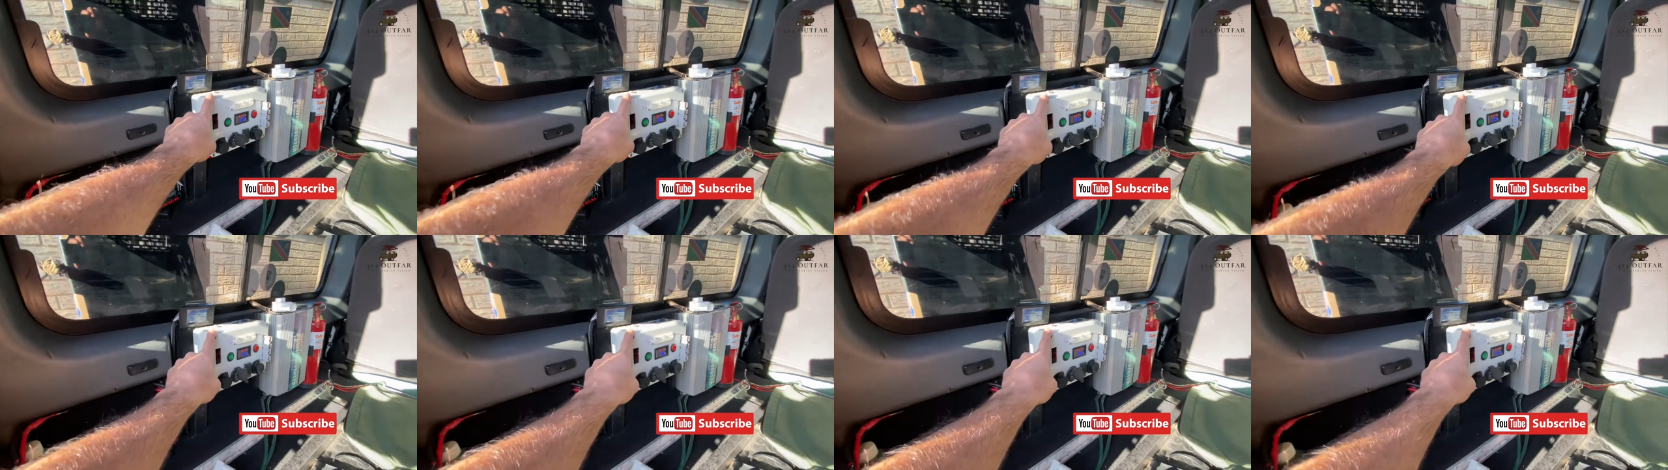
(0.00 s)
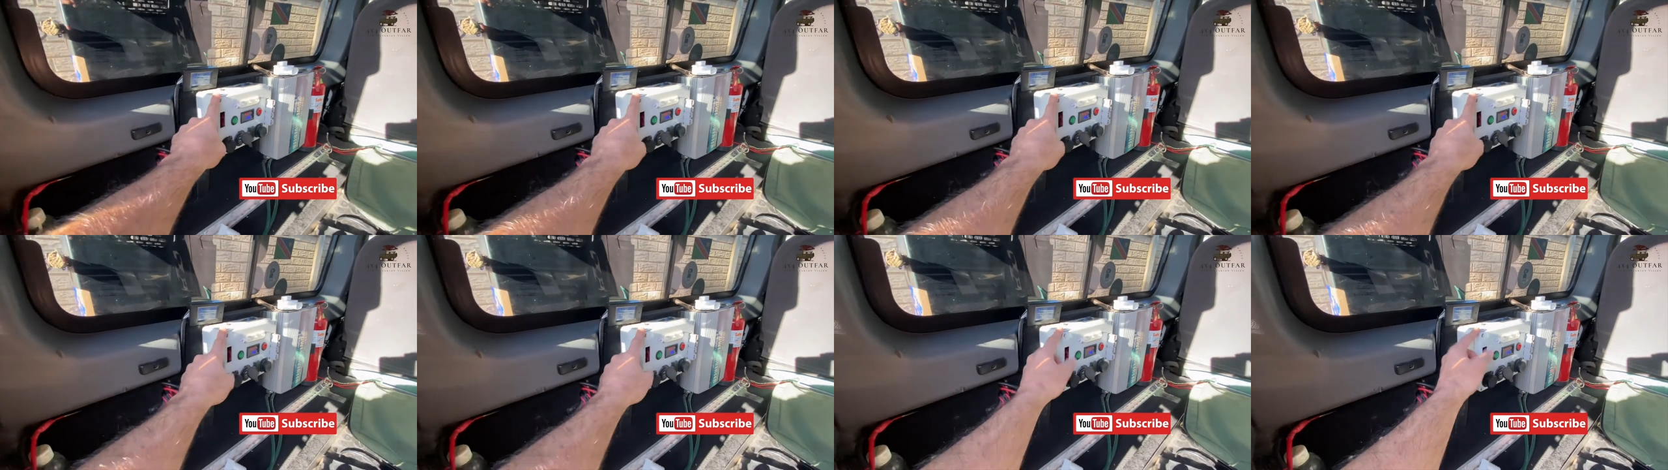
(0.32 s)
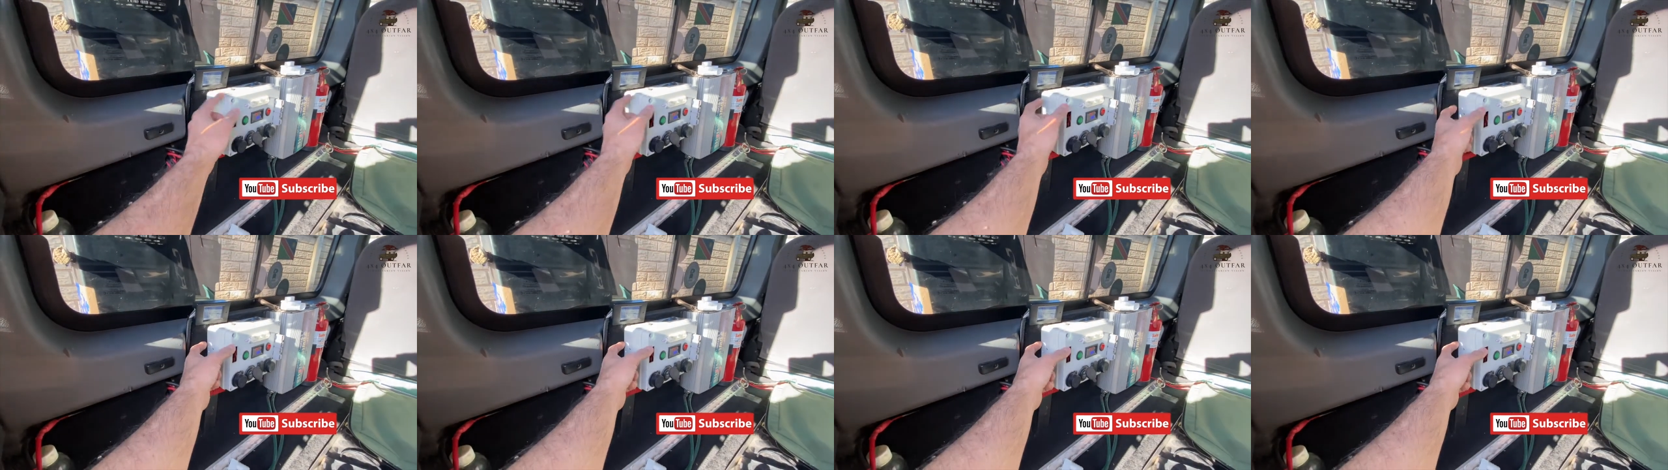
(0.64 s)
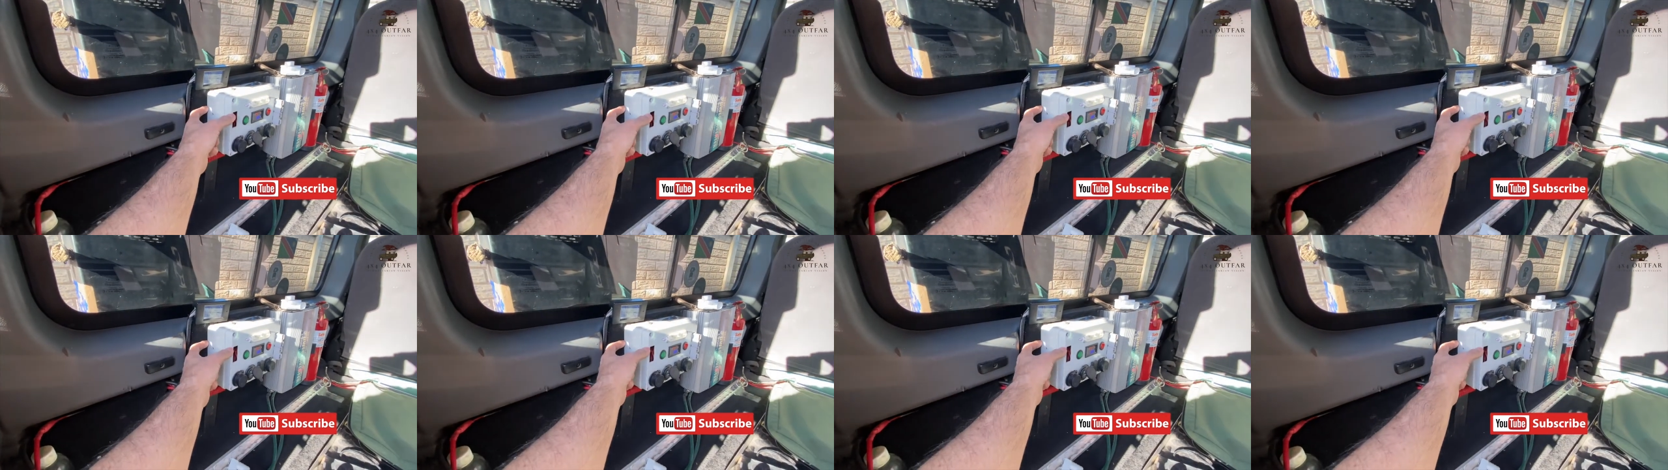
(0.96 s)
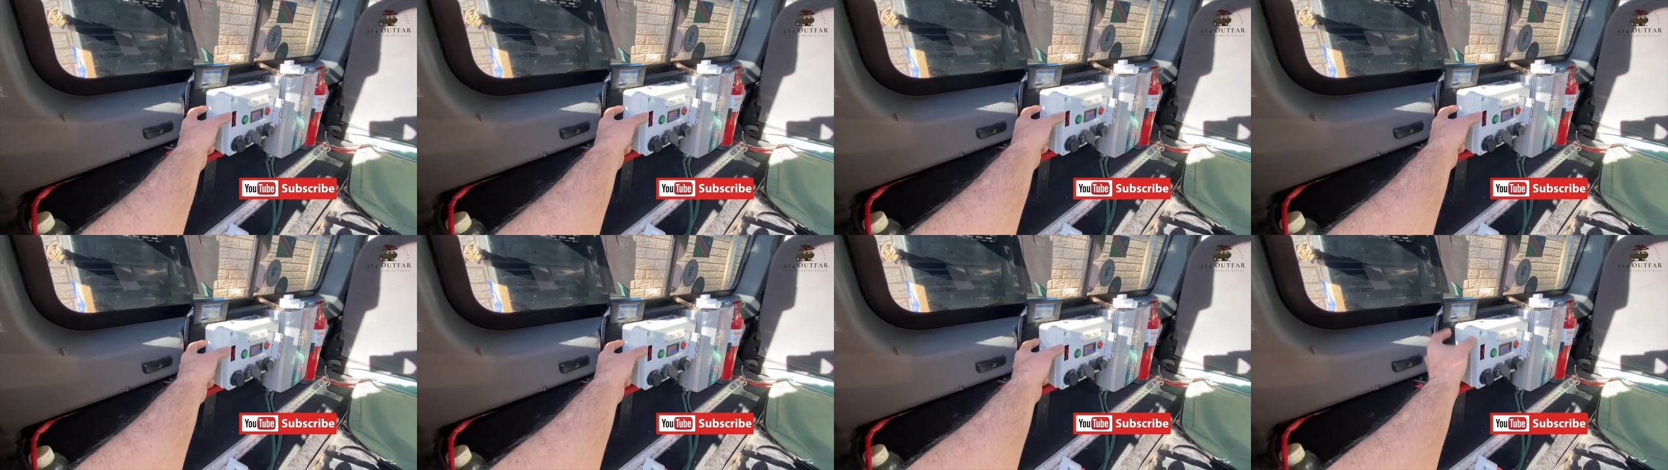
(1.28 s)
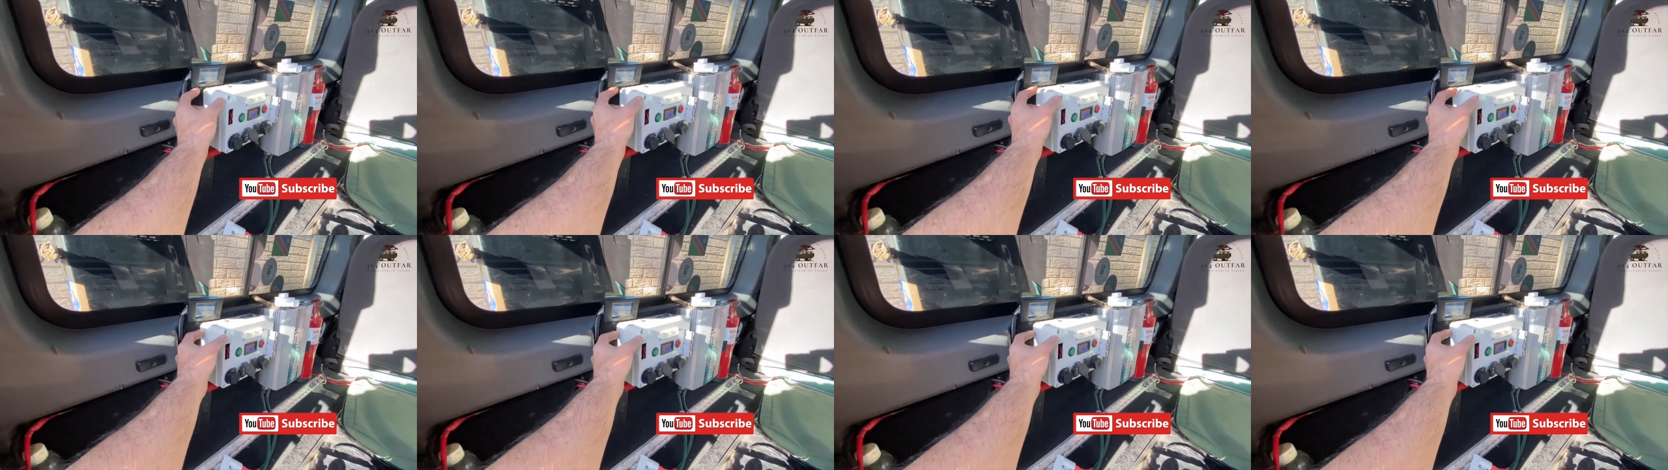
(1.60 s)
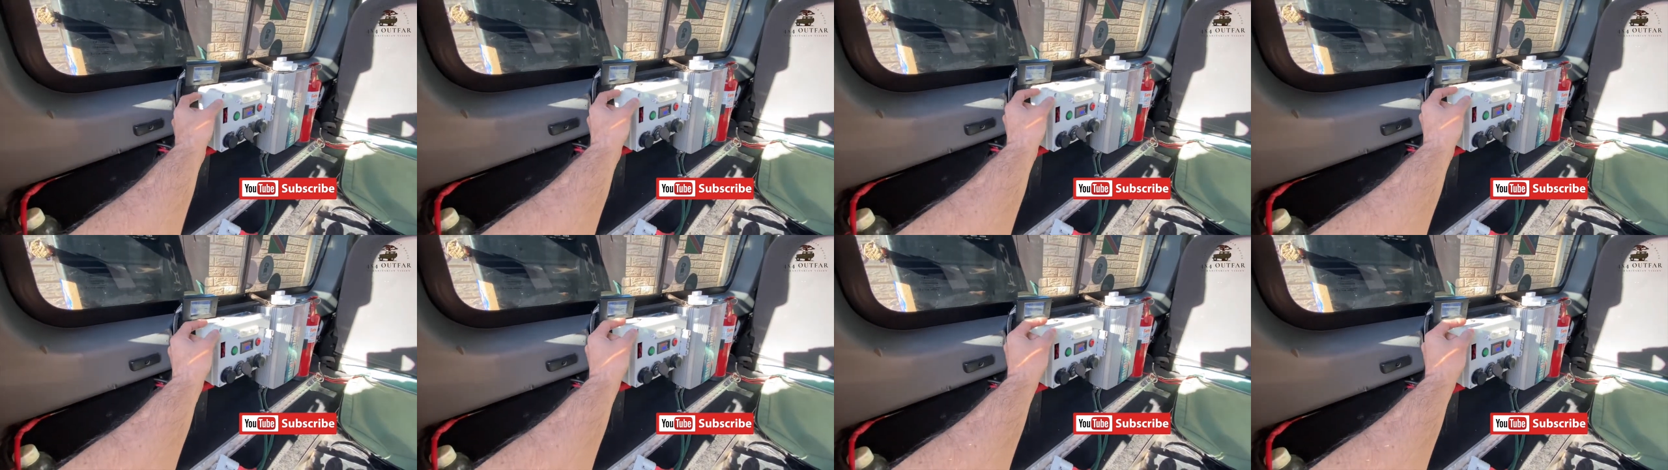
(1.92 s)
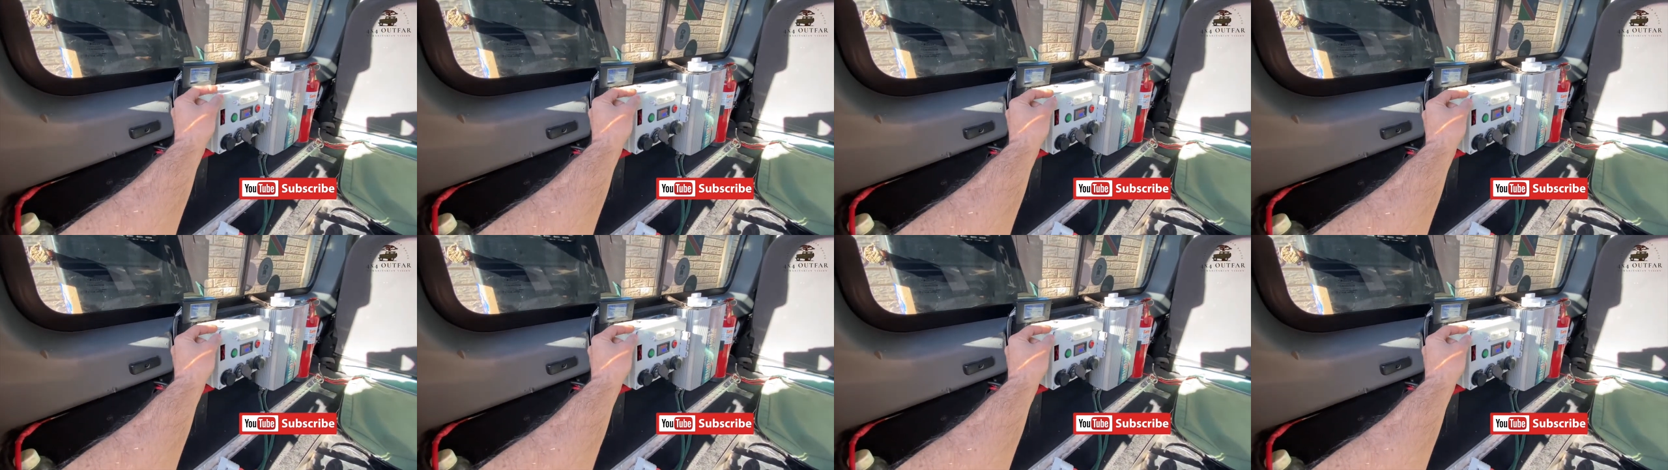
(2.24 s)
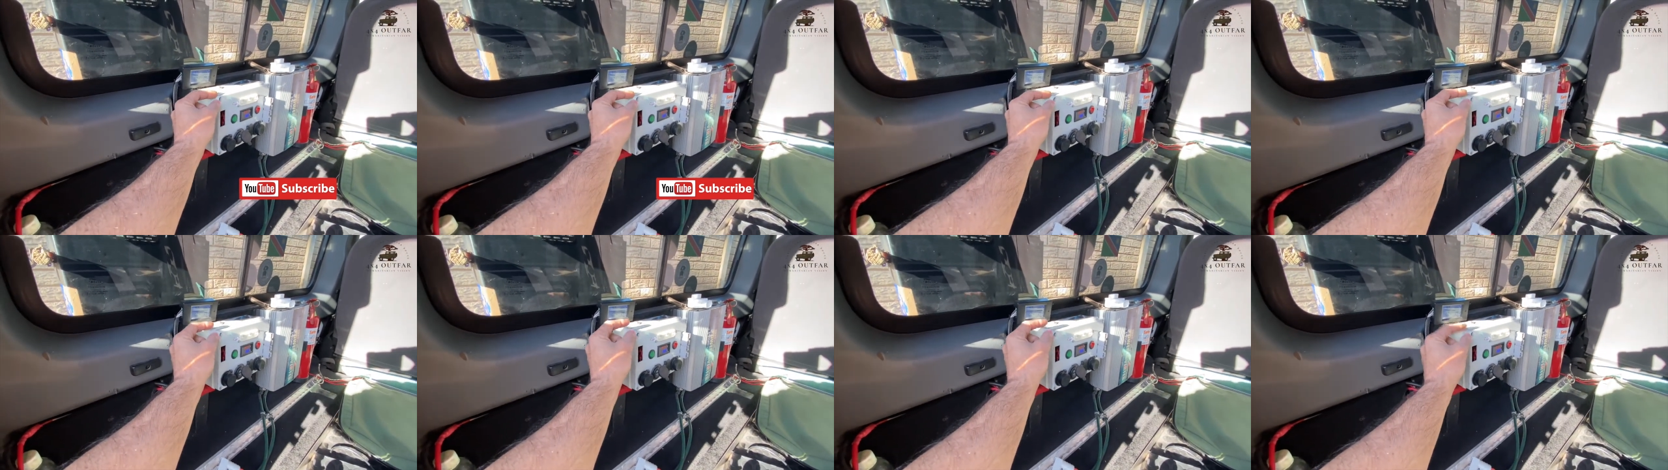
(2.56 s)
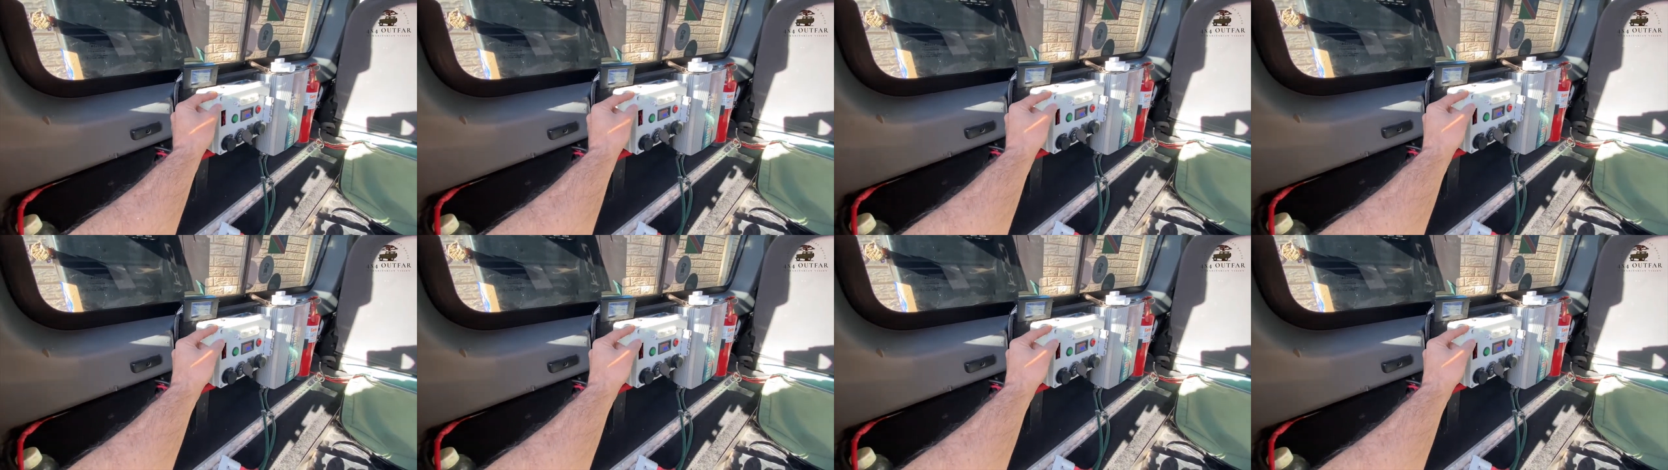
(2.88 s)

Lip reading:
Nobody's mouth can be seen.